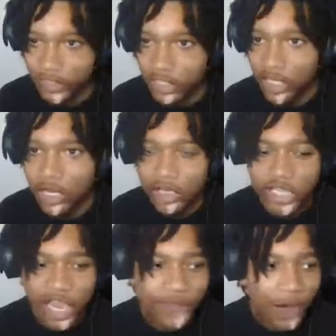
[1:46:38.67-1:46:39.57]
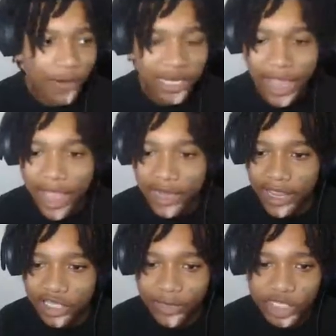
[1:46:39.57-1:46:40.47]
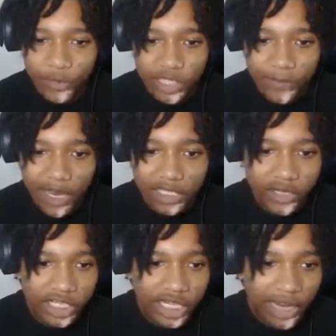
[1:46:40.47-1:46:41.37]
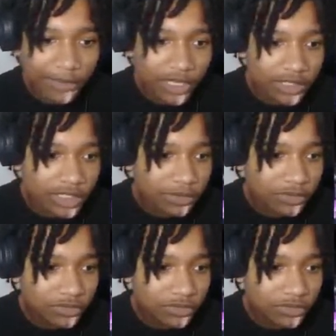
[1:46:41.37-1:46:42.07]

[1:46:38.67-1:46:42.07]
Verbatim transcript: Yeah, though, chat. If y'all want to get added, exclamation point sponsor in the chat, man. So.